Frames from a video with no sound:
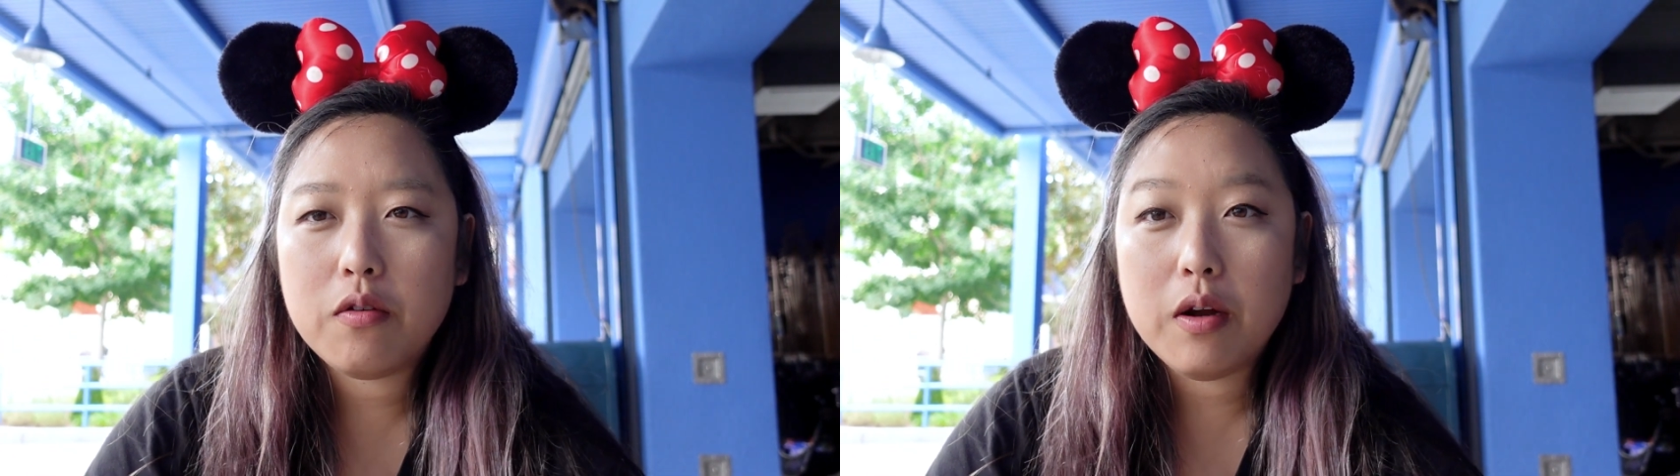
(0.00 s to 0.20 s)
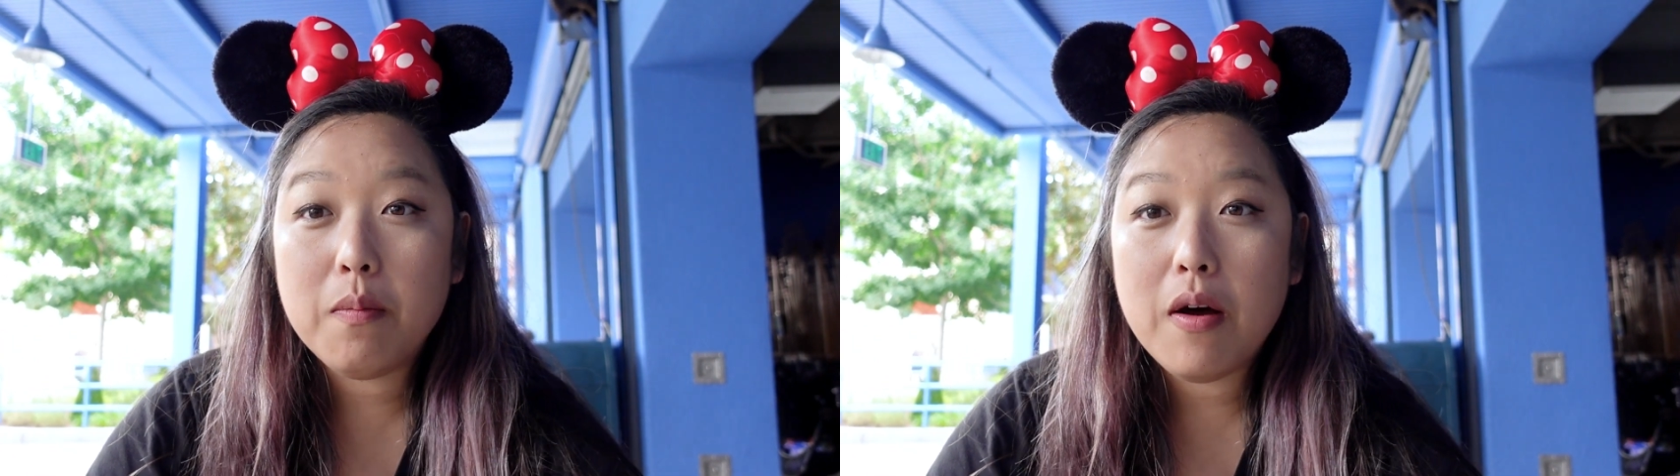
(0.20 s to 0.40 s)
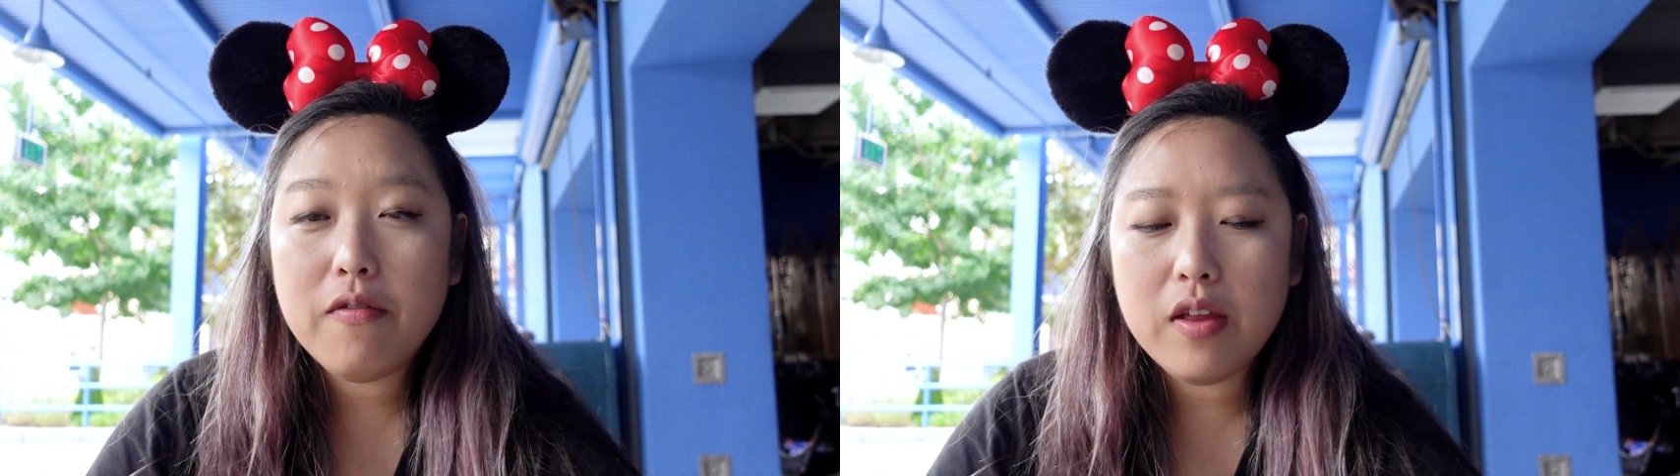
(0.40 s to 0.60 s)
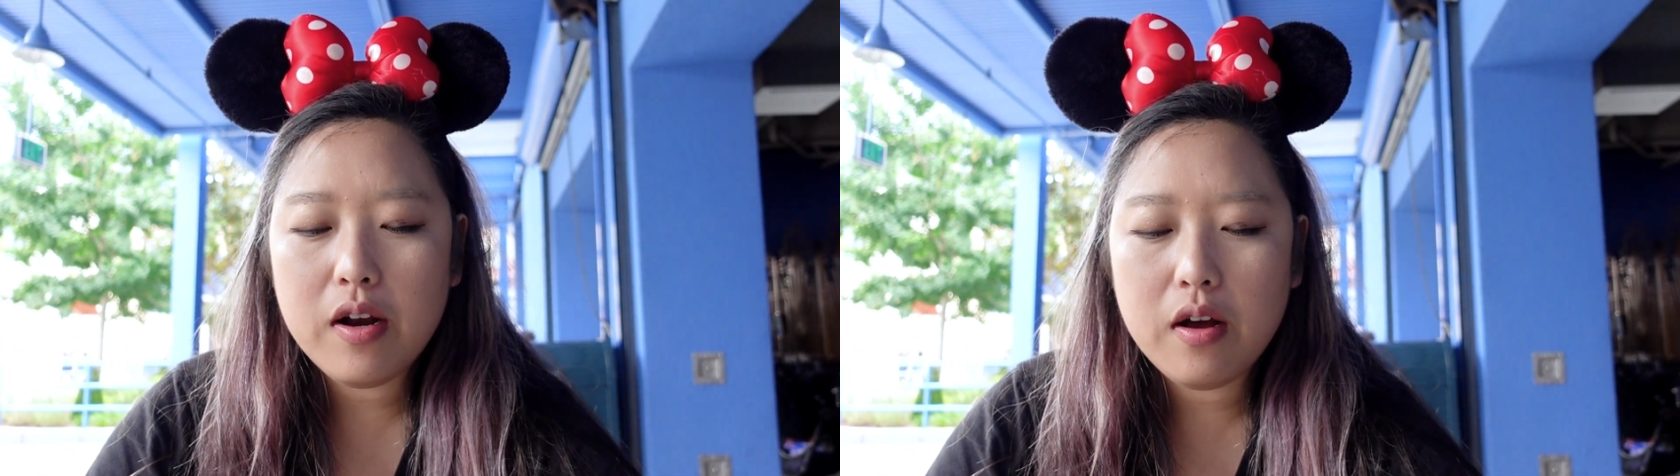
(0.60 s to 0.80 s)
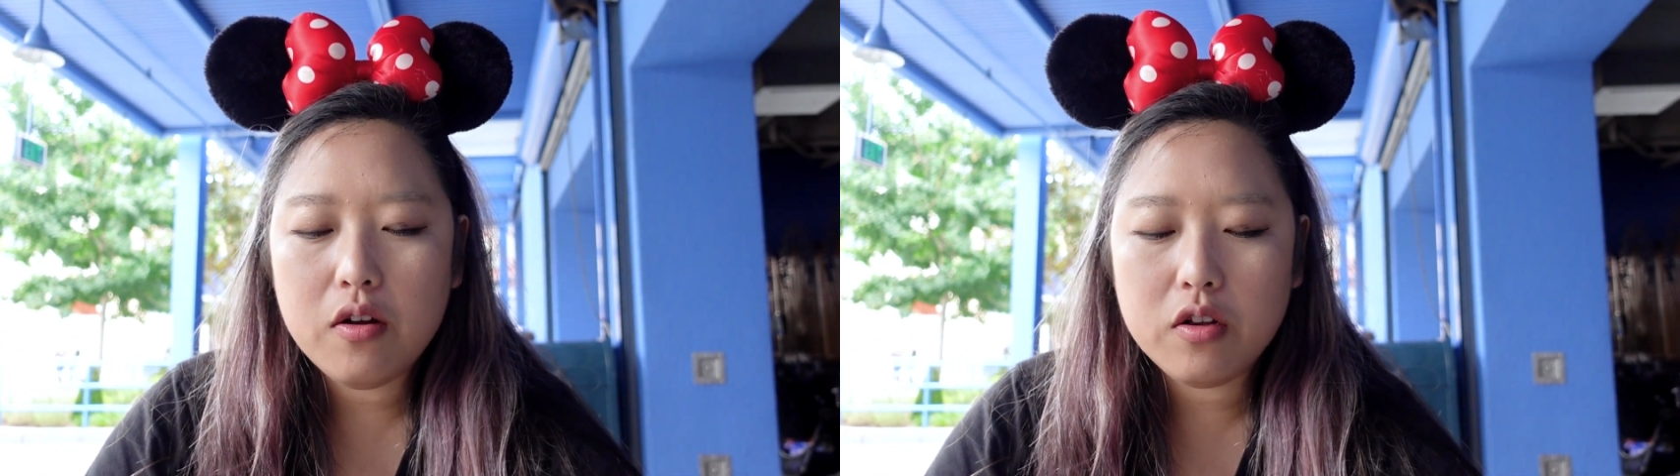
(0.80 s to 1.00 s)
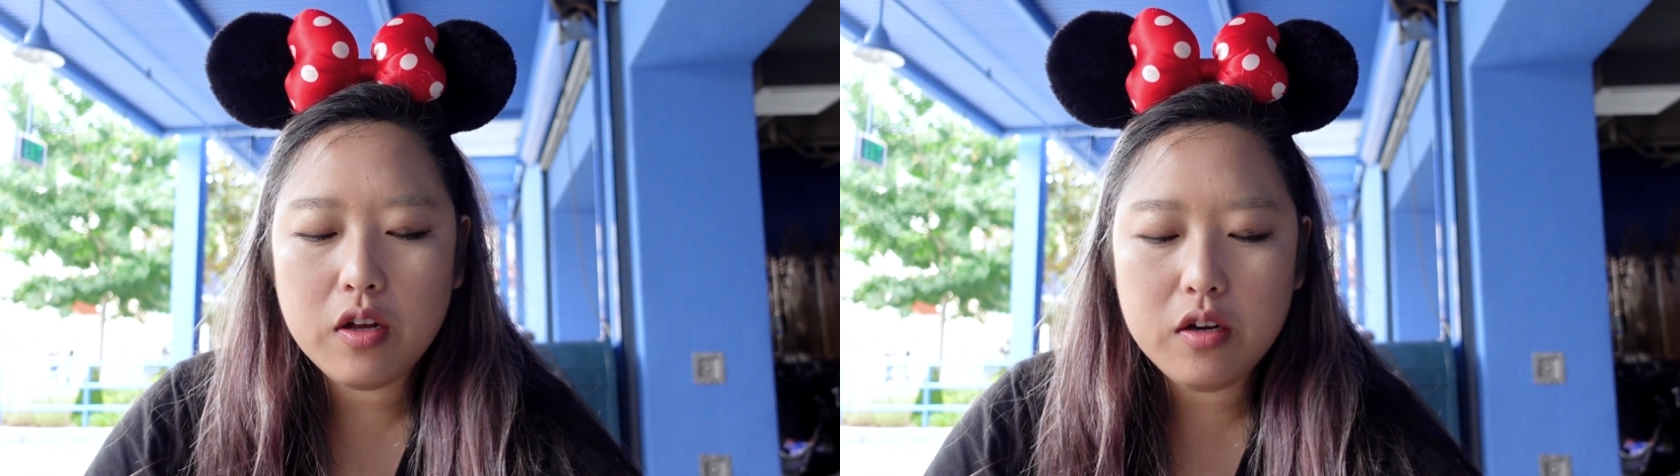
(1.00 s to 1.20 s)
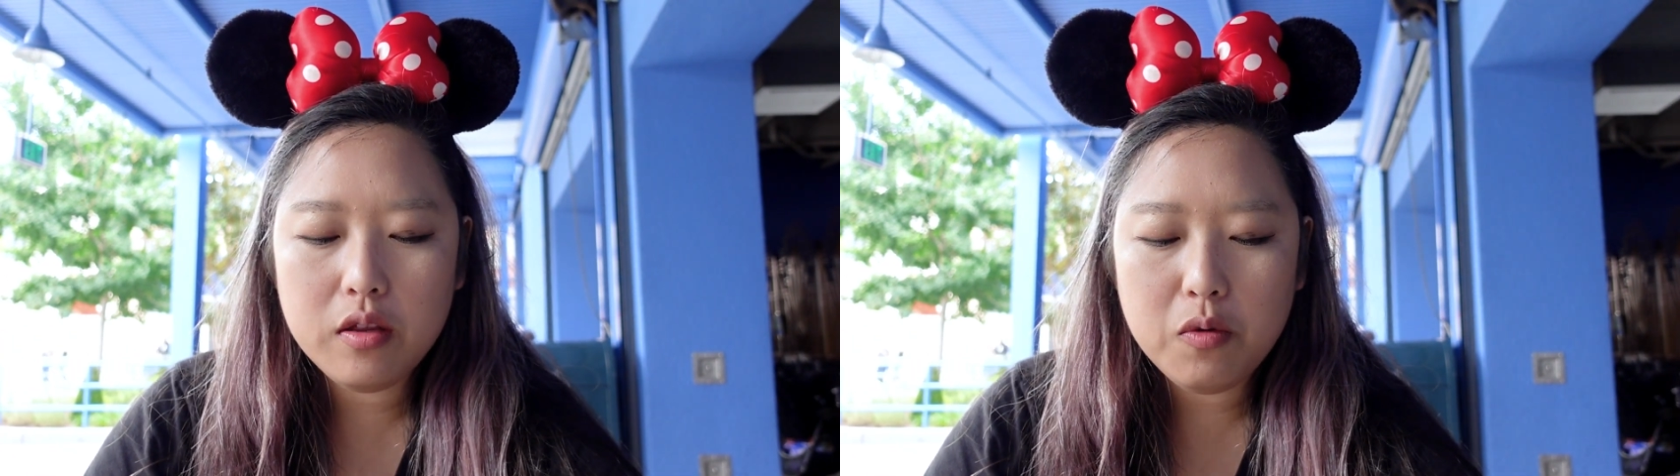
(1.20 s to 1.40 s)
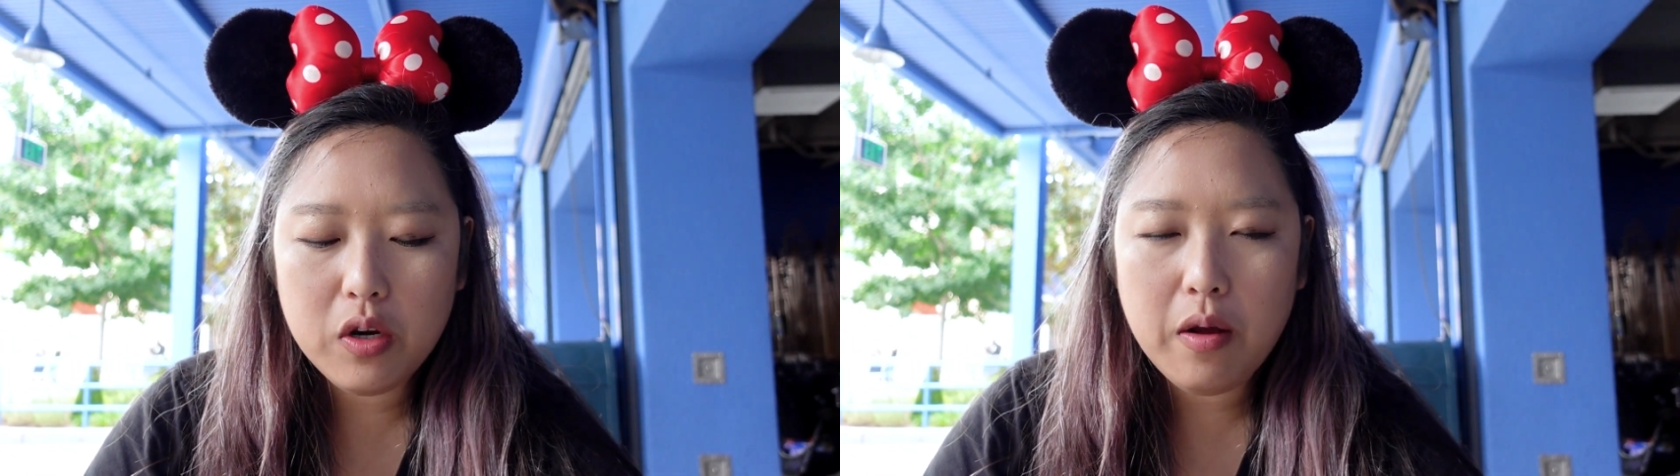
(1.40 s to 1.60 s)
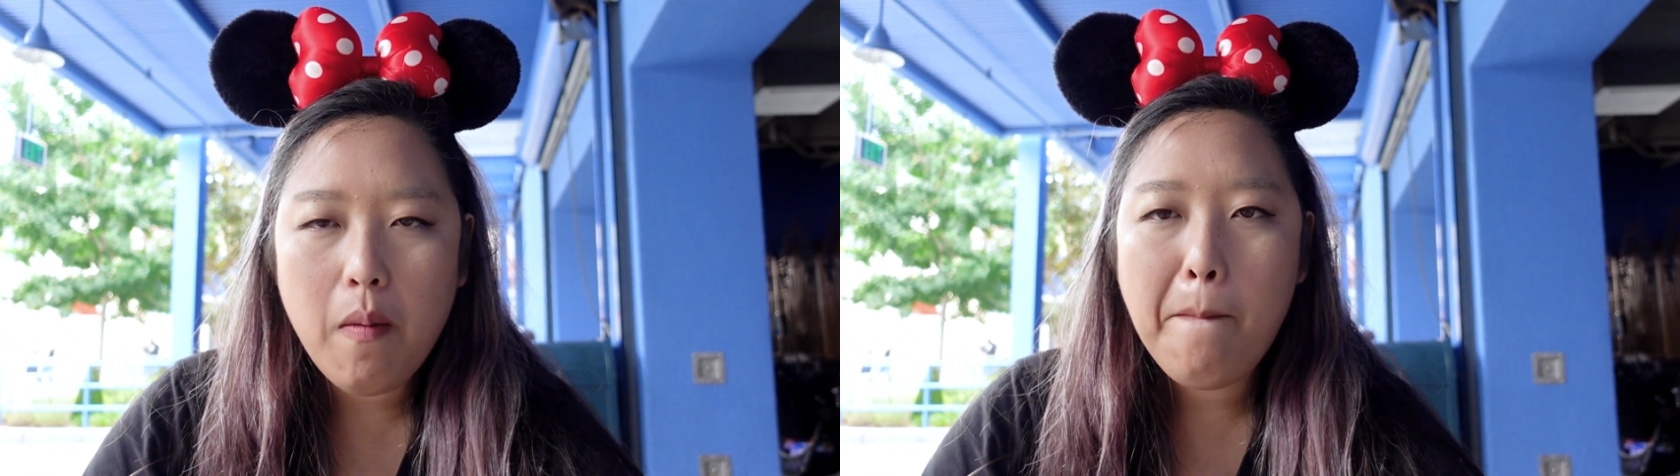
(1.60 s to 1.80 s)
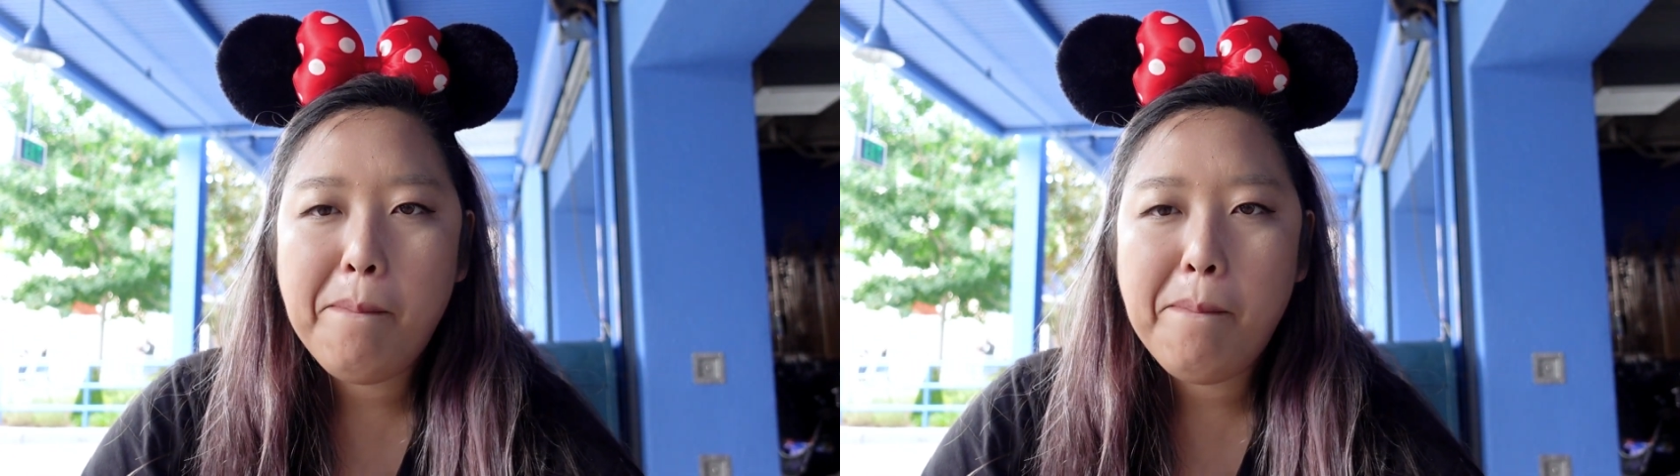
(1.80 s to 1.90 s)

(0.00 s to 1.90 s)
cream puff that I got earlier in the morning.